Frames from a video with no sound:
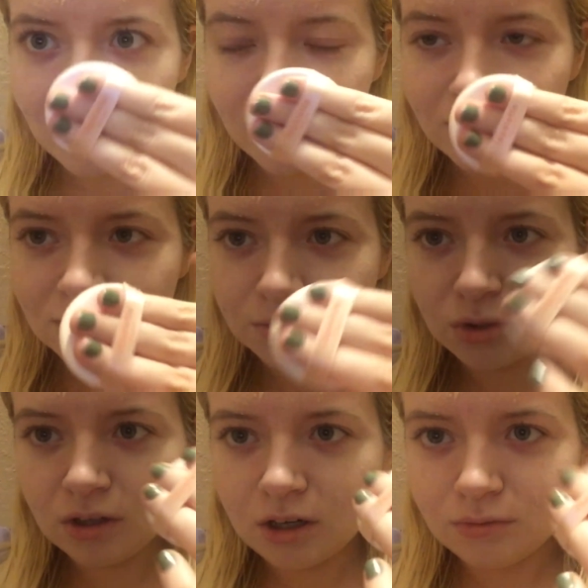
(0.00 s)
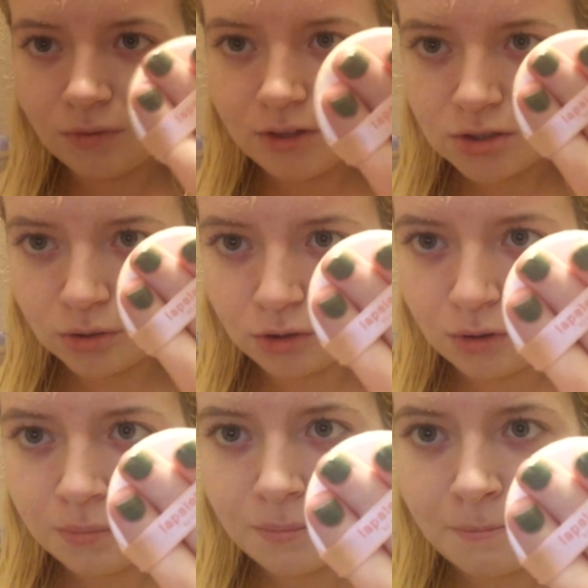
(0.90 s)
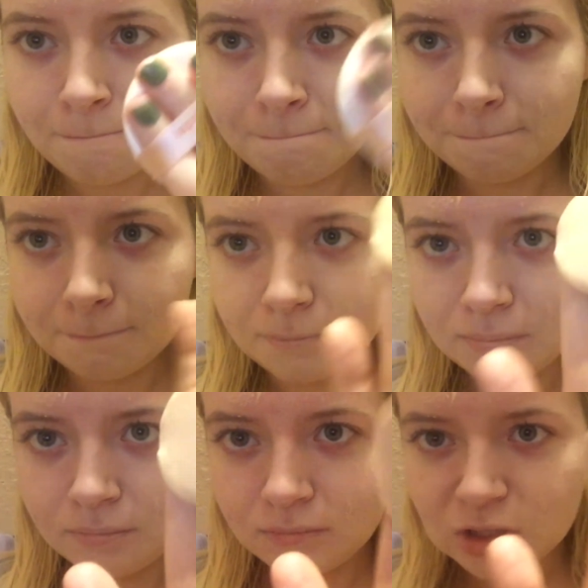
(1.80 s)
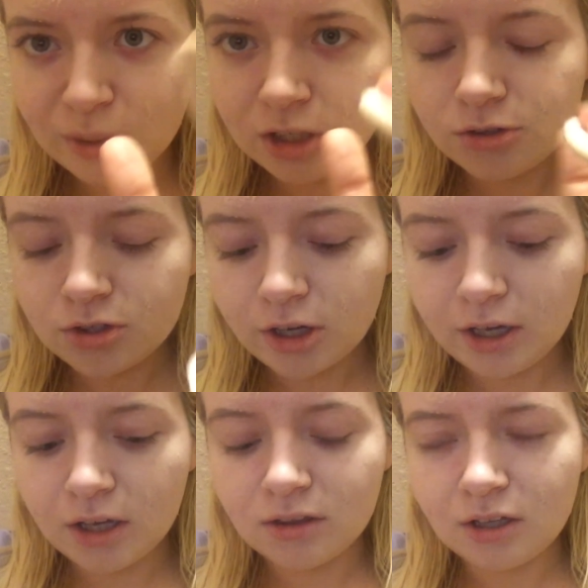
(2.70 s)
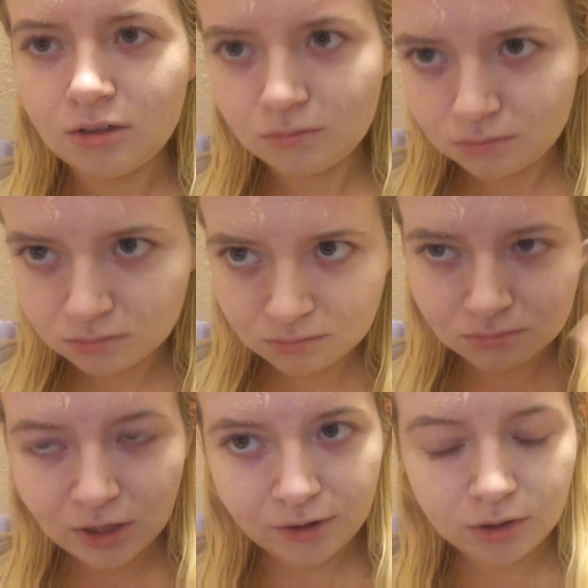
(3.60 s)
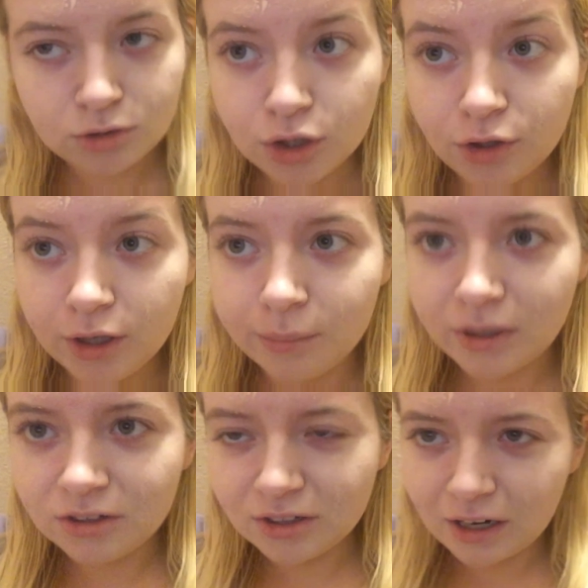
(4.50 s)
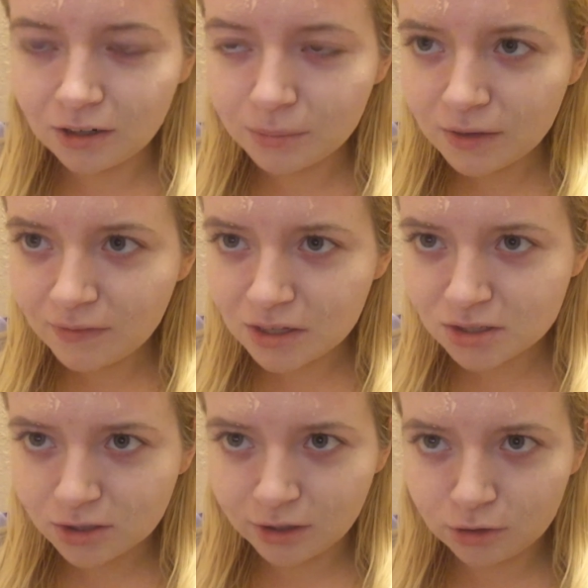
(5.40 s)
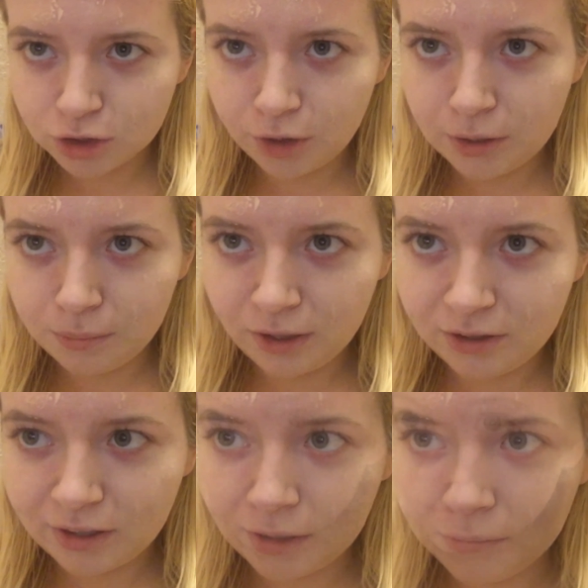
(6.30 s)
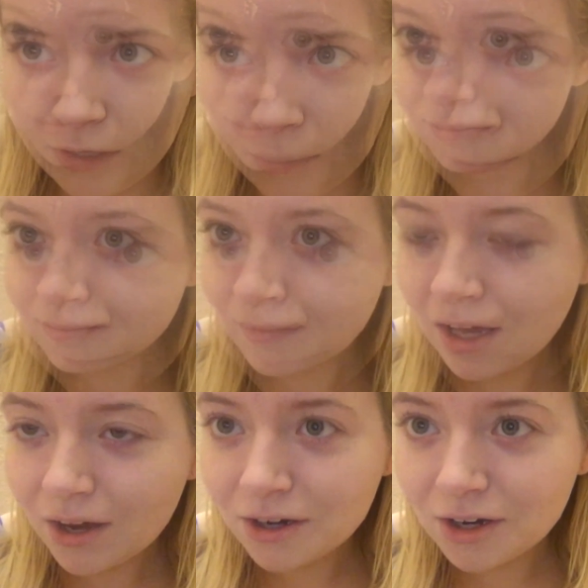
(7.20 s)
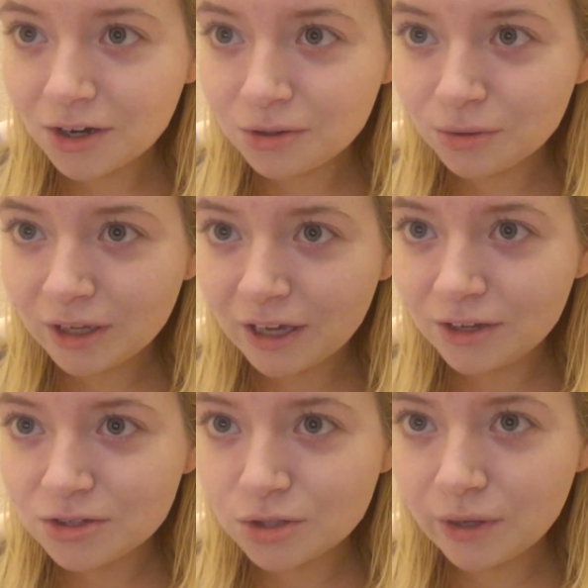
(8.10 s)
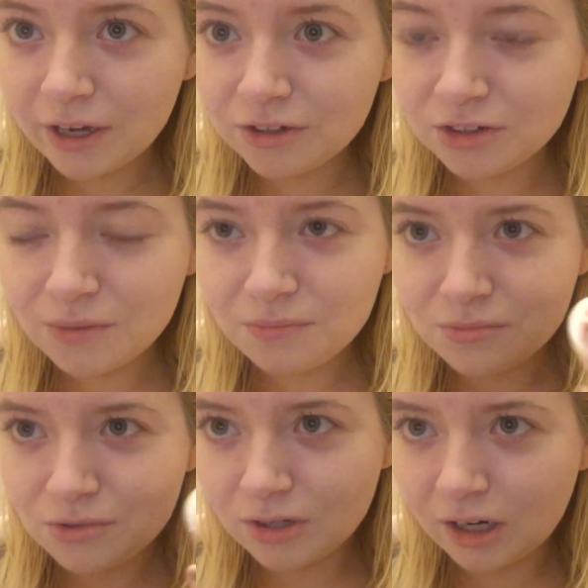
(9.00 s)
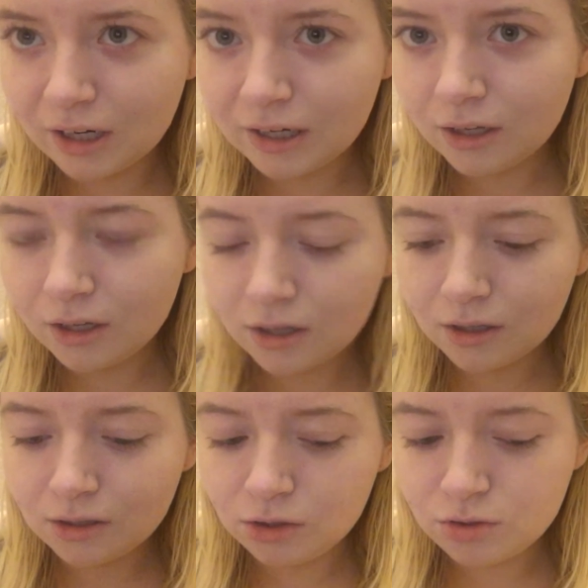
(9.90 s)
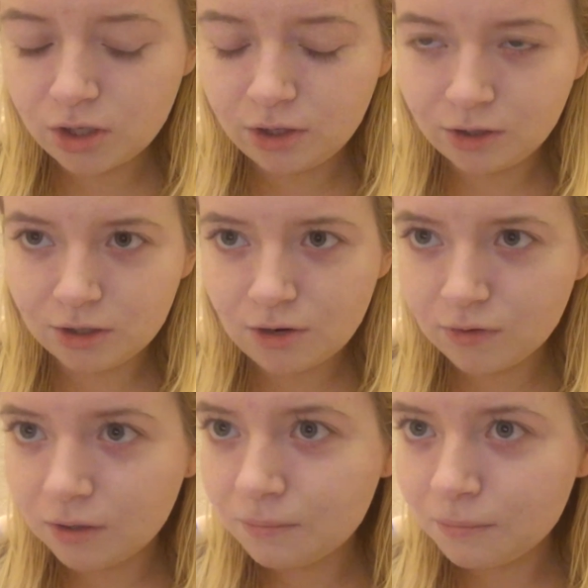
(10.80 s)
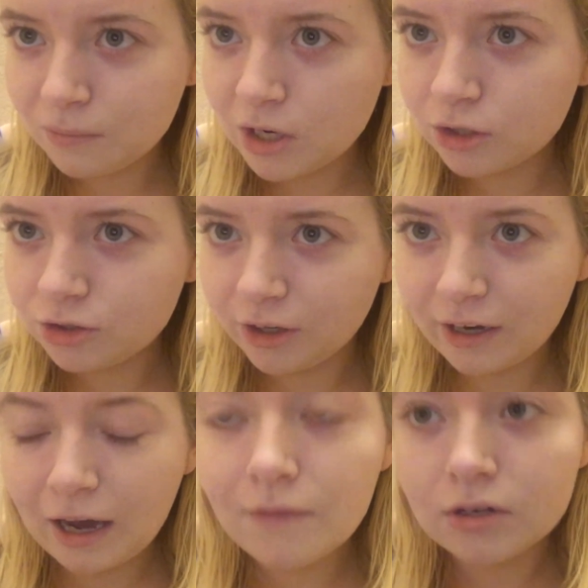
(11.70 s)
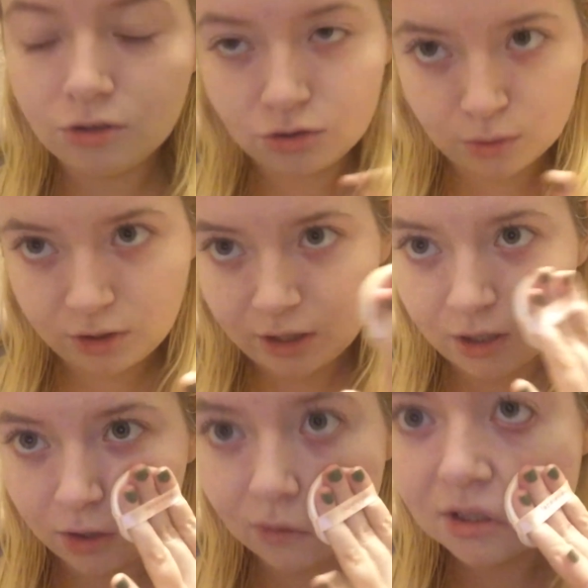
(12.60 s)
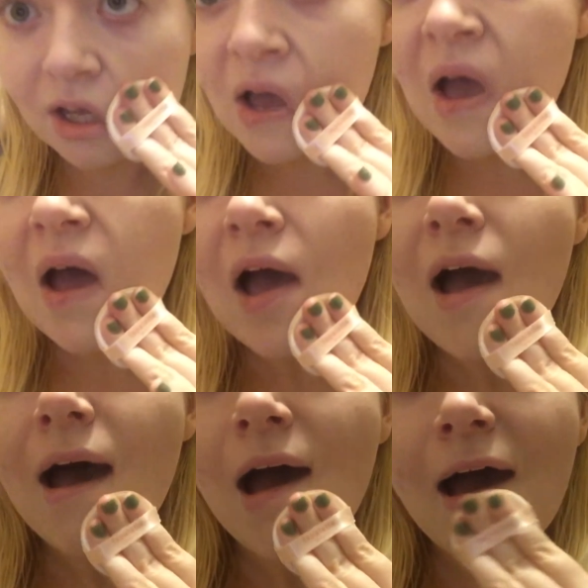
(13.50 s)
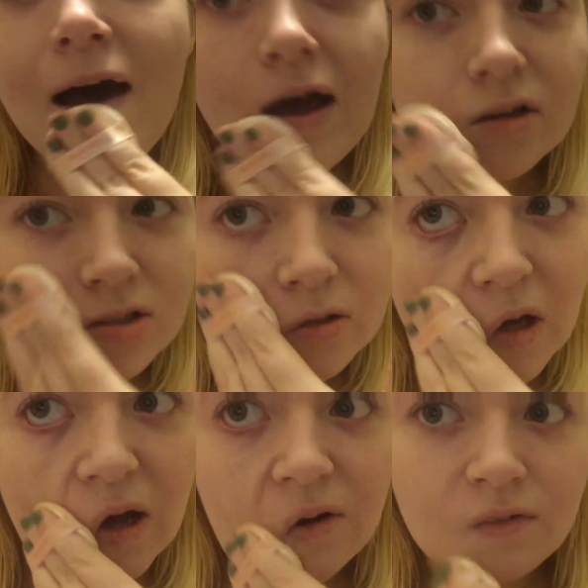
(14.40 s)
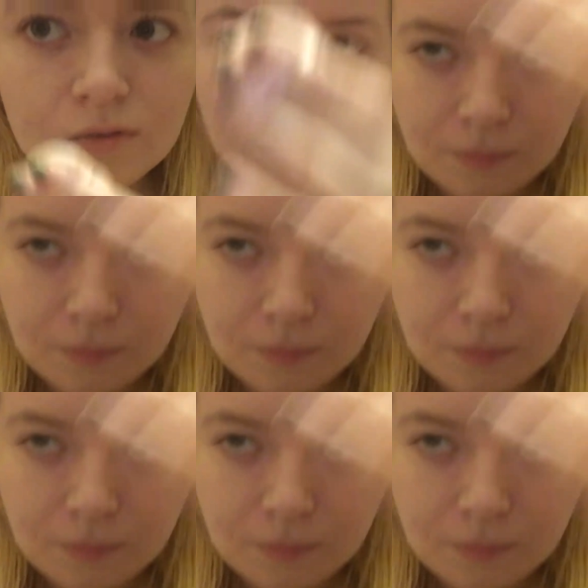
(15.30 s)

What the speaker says: kind of get some more on with this little sponge, and then, I don't know, show it like blended out on my face. Like I'll show it blending out, yeah. Okay, so I ended up not using a different brush. Like I haven't used one yet anyways. I just kind of,